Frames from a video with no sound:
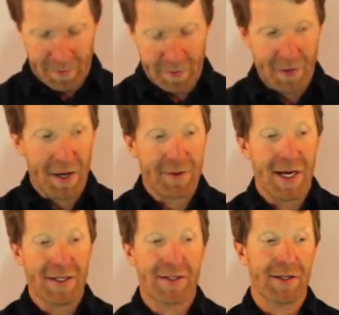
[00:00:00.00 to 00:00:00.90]
We will now
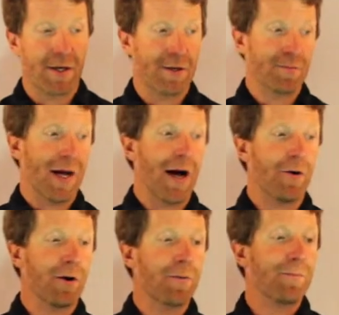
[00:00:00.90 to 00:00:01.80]
test that there is
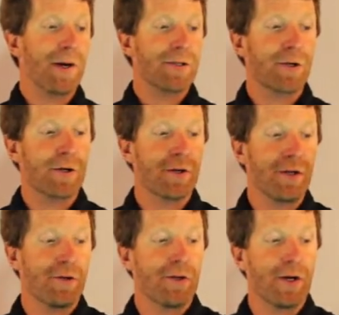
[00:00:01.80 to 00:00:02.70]
power by turning
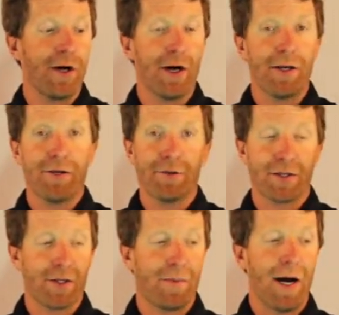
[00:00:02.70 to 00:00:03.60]
the unit on
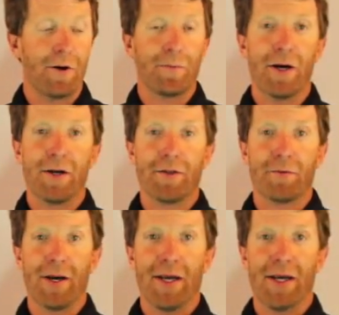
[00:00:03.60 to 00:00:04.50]
using the power button on
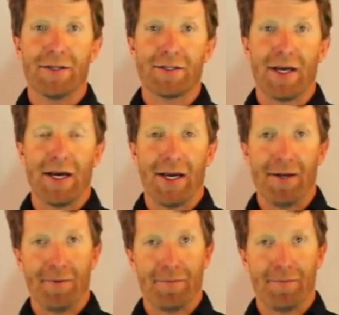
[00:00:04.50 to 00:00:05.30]
the right hand side.